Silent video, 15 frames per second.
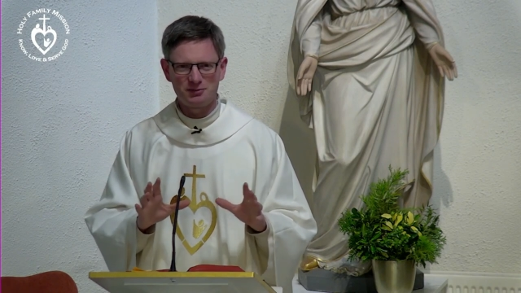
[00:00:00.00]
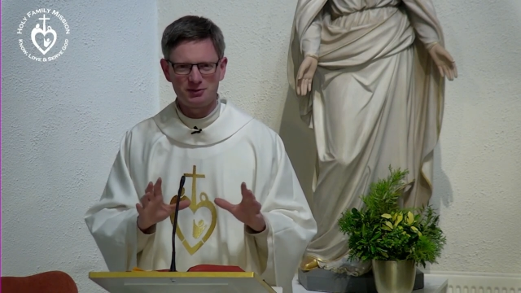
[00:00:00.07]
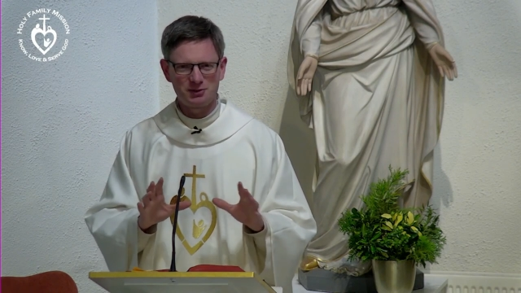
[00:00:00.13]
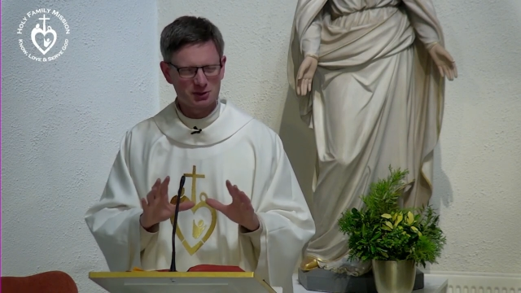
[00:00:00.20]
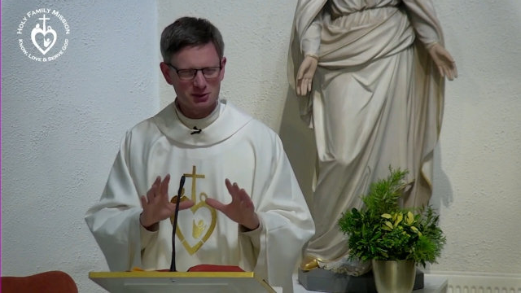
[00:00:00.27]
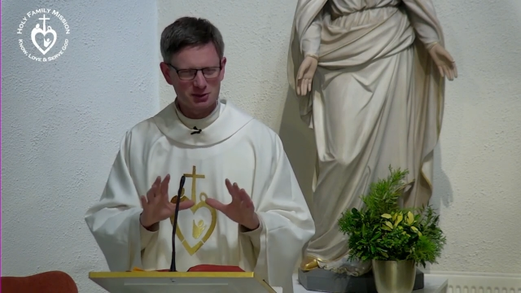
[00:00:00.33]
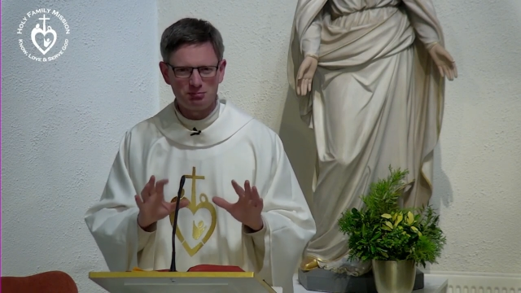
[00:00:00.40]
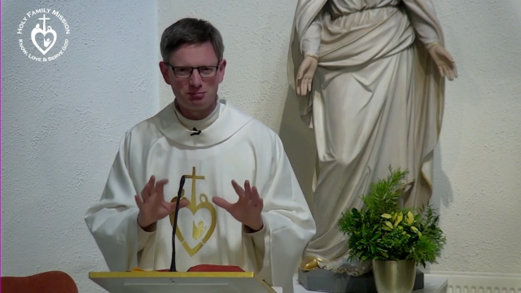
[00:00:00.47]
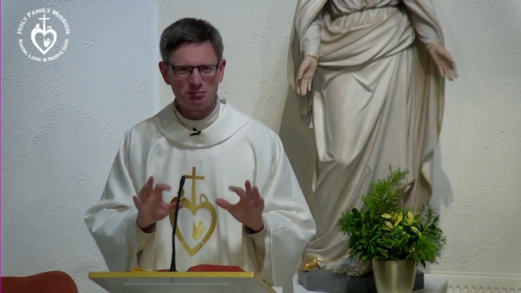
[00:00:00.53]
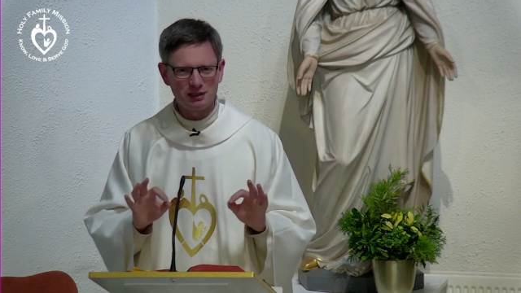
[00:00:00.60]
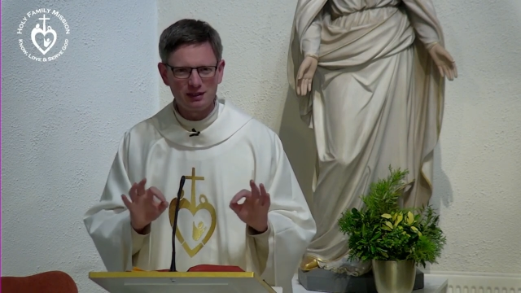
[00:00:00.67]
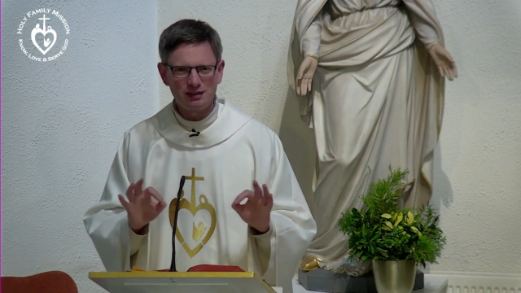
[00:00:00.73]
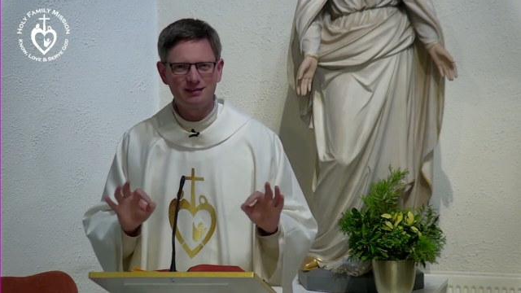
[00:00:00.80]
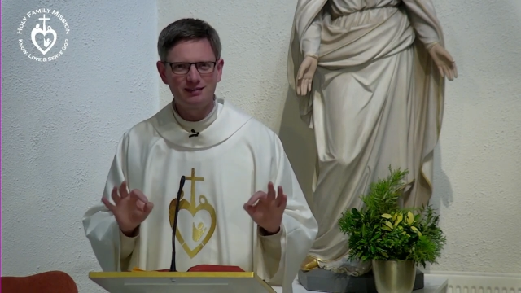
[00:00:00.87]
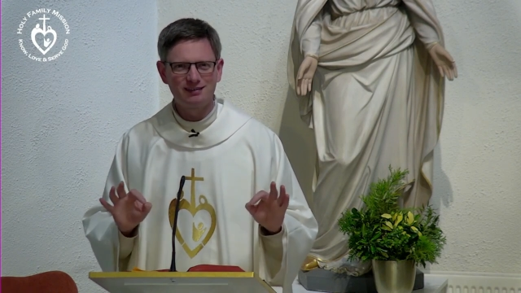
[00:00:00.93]
just
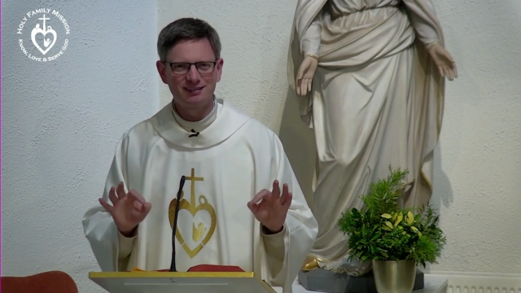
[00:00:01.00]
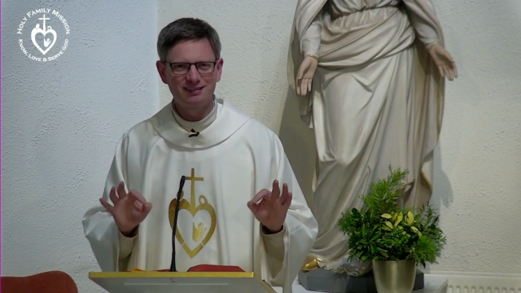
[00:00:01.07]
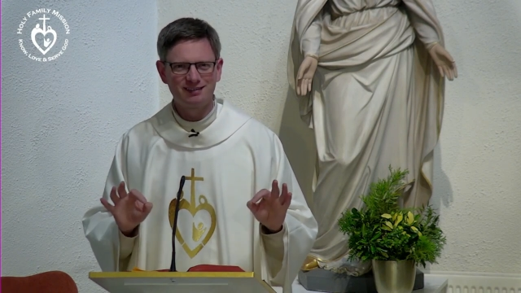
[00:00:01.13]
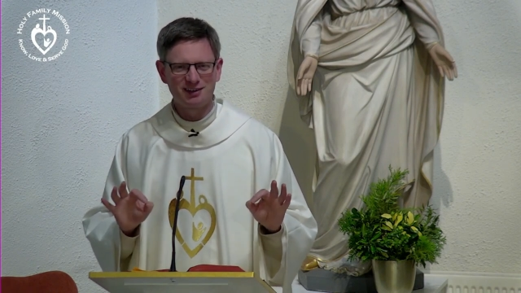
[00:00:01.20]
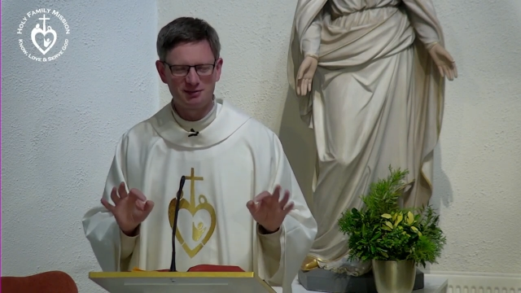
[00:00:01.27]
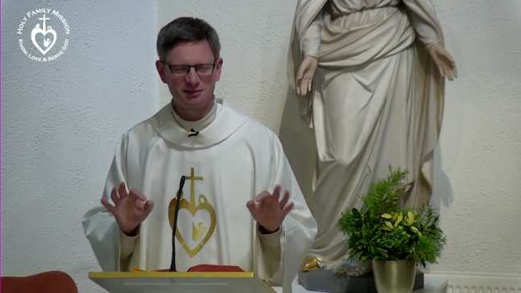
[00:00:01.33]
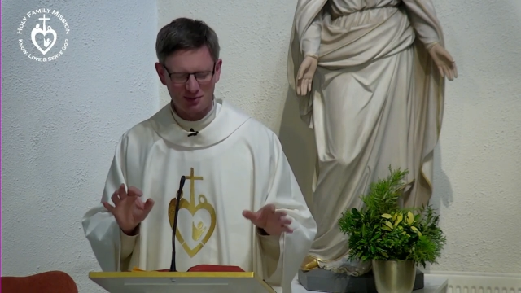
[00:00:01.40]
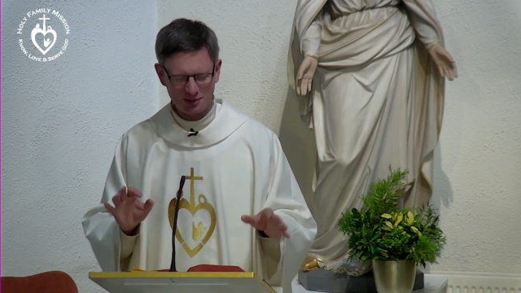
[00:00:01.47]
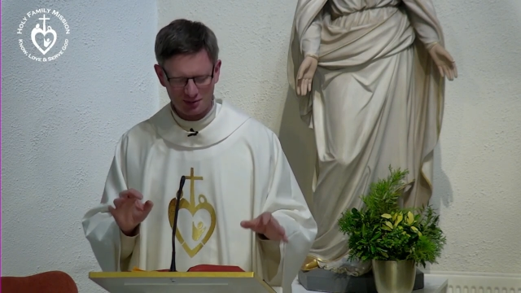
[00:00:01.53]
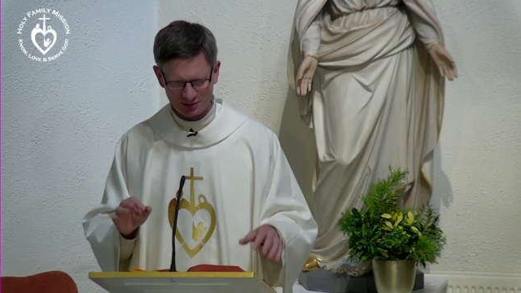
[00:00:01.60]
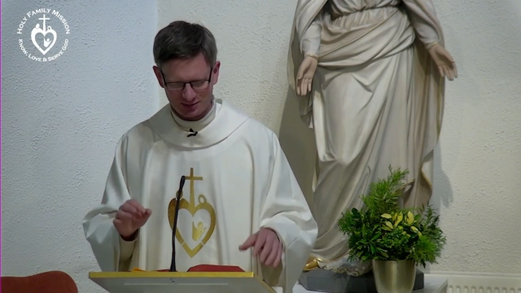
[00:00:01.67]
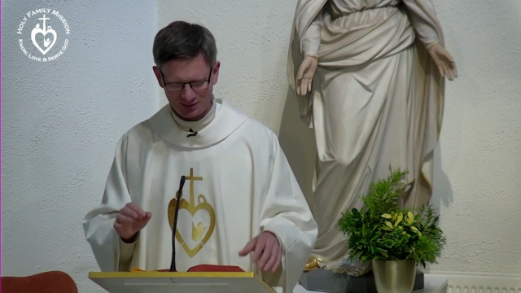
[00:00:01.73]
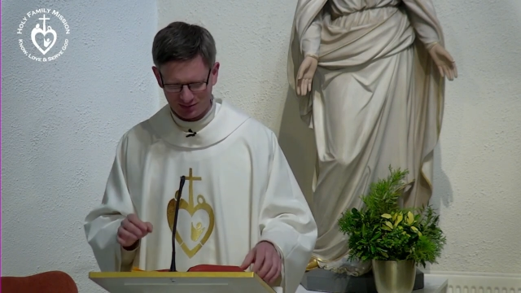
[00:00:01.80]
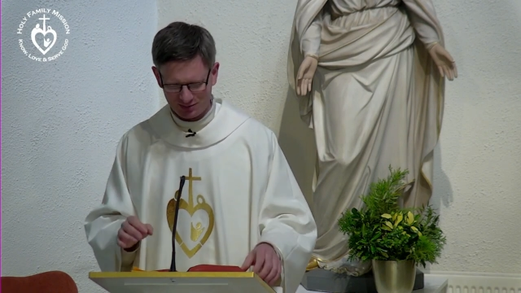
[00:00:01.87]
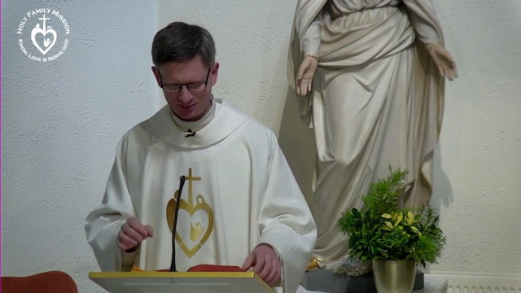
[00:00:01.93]
be. I remember I was
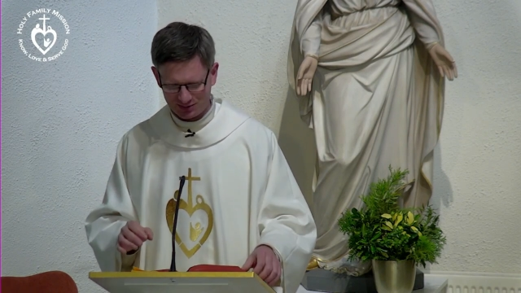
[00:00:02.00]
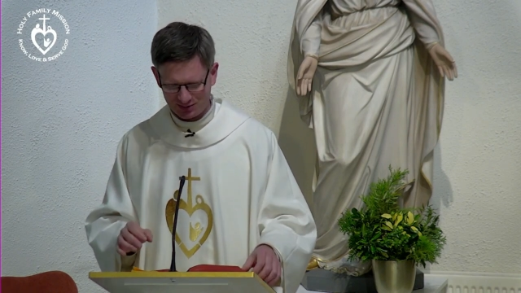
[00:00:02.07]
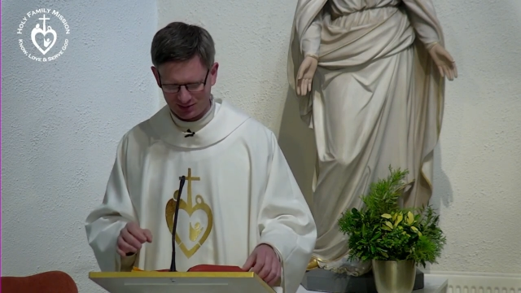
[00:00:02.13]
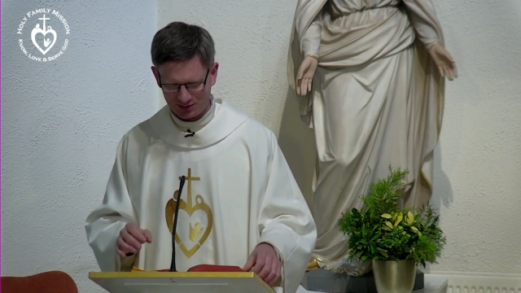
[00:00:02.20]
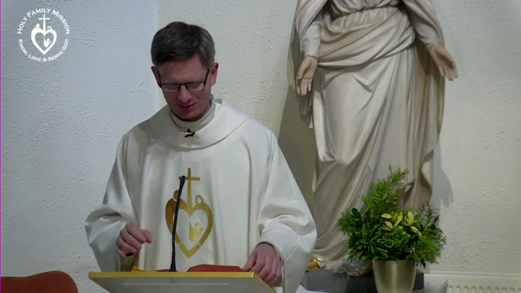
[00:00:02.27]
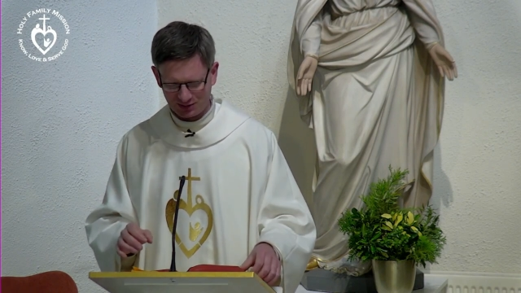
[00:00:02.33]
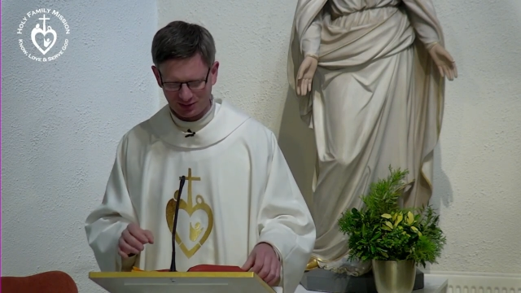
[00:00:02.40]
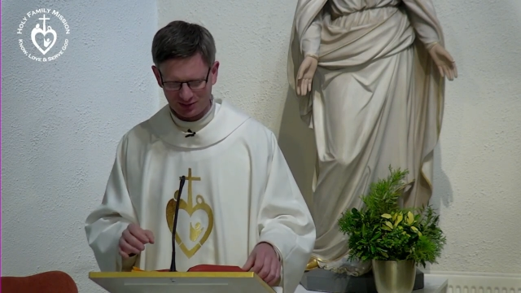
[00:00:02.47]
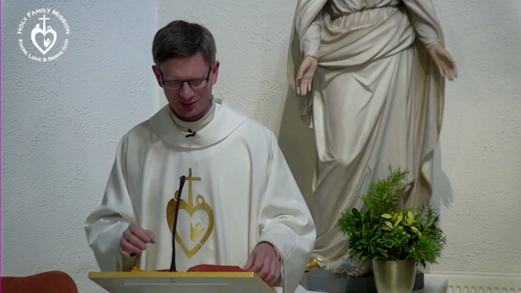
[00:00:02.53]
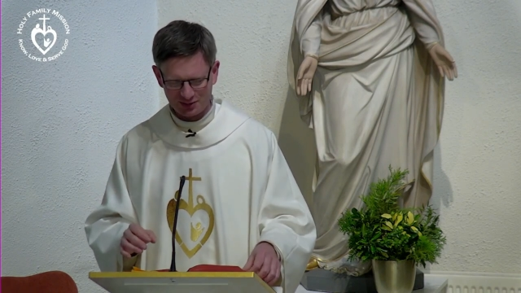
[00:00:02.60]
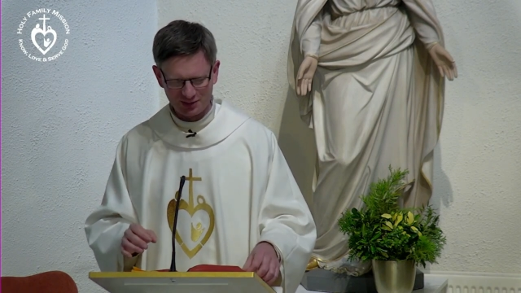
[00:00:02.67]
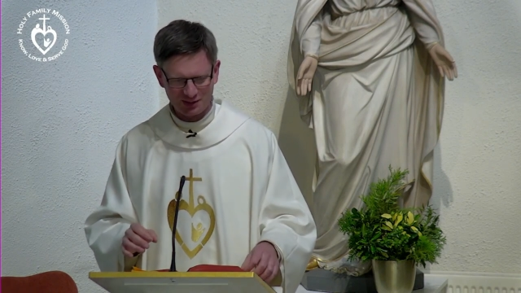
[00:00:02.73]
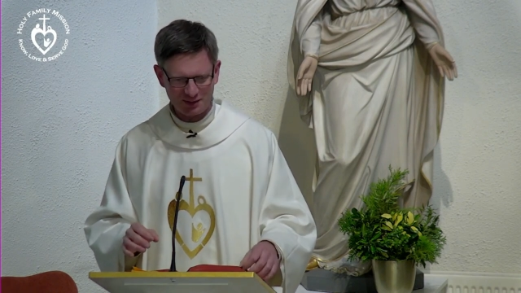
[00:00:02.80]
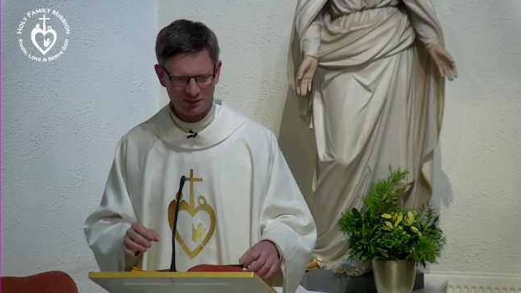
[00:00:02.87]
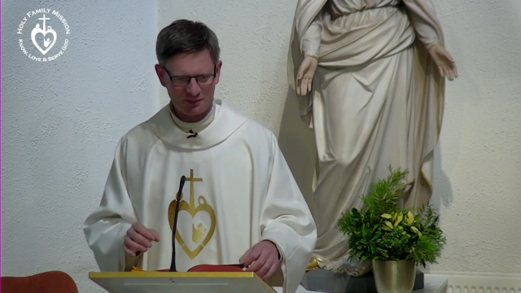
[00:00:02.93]
I was talking to
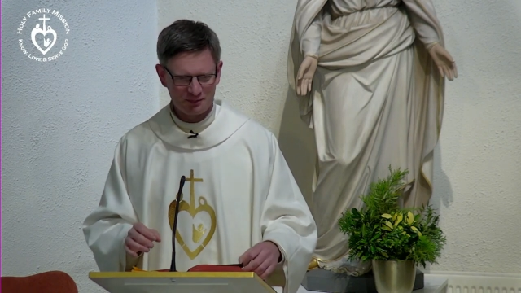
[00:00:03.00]
a,